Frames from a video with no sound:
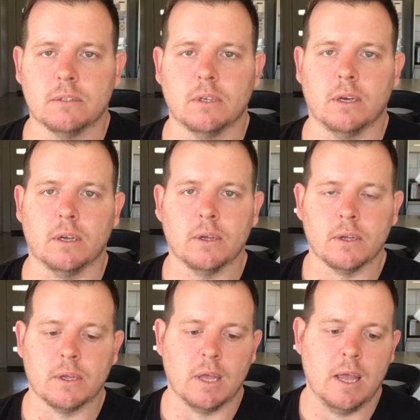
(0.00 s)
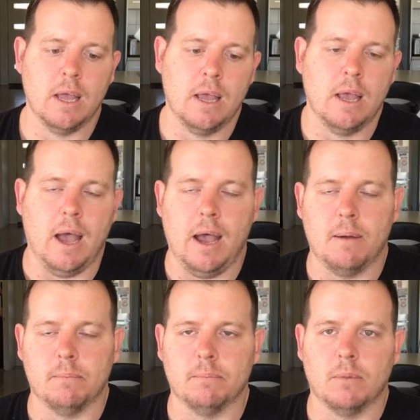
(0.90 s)
So I
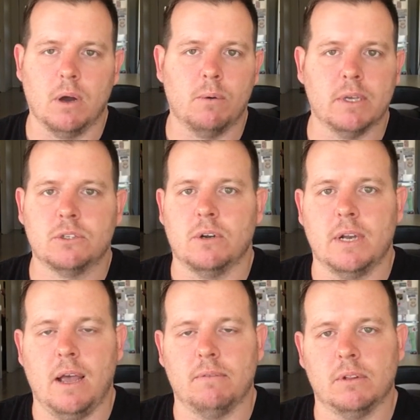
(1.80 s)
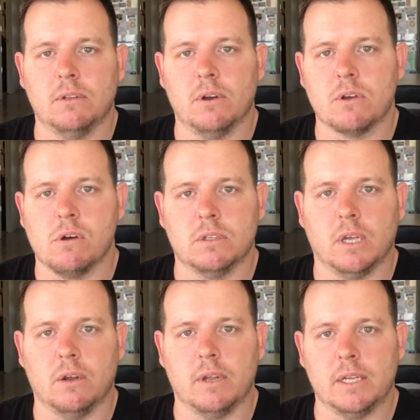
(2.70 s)
always try and have a lot of
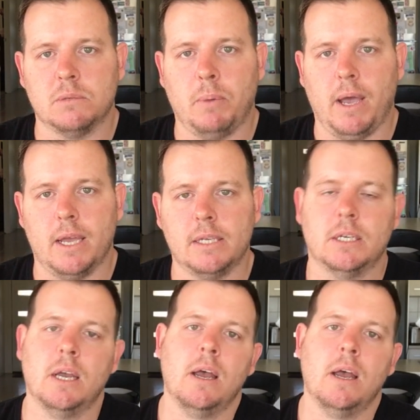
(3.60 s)
content on each page,